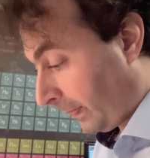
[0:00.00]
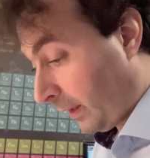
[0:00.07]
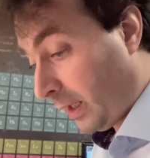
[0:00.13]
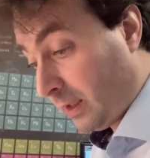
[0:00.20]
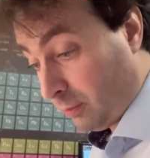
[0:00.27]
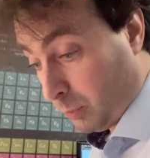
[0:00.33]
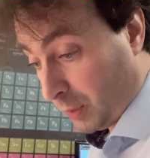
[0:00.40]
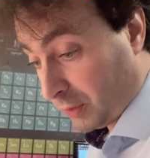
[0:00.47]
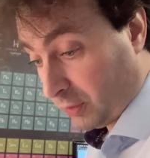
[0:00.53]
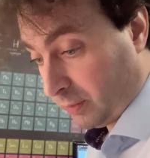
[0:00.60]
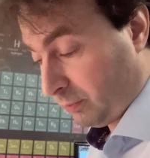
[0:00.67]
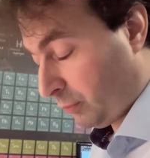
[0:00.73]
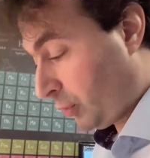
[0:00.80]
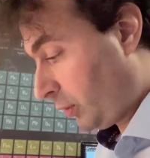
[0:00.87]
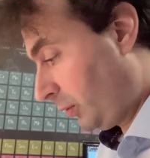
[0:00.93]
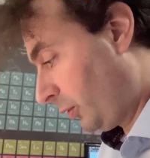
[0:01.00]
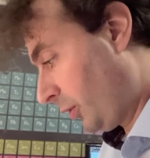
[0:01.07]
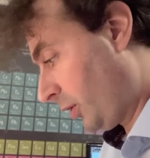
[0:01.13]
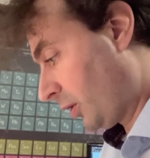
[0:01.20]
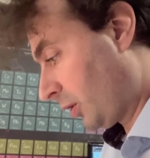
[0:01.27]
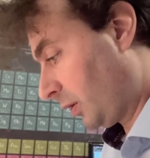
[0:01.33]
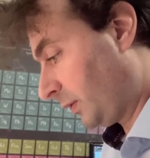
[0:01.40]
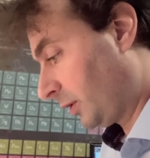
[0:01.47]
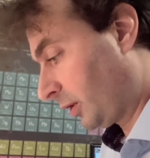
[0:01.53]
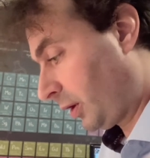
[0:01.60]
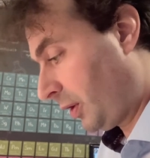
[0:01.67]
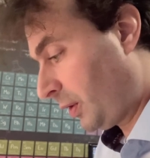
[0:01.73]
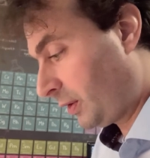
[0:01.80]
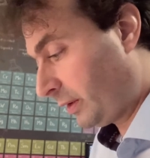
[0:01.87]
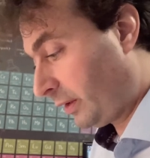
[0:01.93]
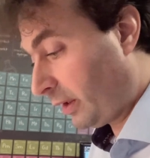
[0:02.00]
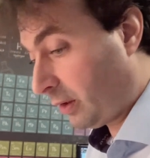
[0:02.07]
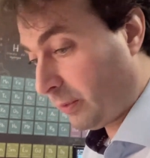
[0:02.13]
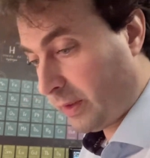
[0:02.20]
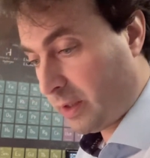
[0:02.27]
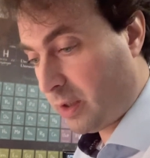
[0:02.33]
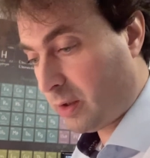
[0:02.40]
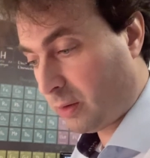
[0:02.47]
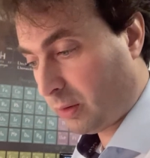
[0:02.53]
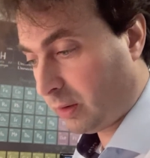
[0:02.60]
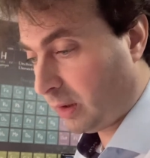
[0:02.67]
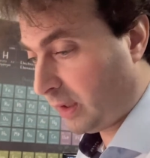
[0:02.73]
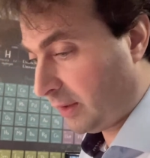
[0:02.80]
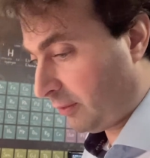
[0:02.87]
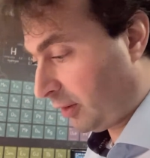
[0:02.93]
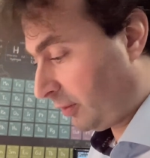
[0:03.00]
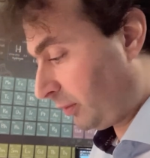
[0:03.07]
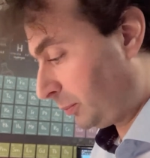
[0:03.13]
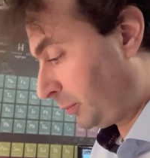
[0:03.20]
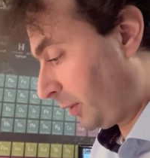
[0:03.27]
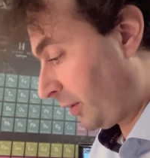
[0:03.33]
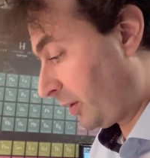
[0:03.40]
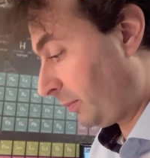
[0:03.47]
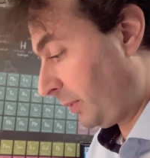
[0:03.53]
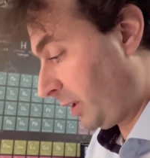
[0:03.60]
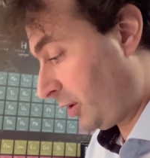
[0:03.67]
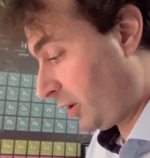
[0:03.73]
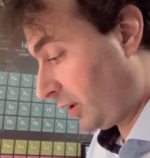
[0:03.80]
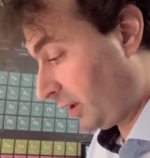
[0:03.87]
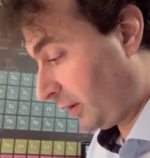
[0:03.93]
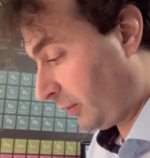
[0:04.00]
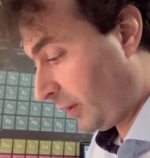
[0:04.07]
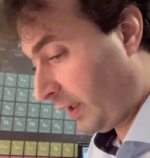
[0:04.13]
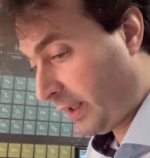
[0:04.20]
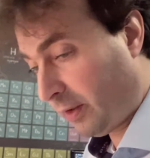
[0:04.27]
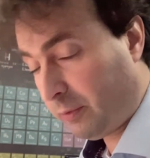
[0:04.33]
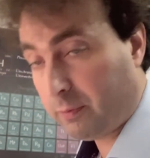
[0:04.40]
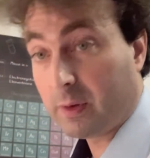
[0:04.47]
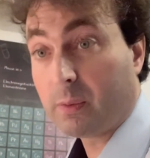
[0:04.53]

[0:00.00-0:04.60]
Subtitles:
and both solutions of the Schrödinger equation on the level of approximation that we have,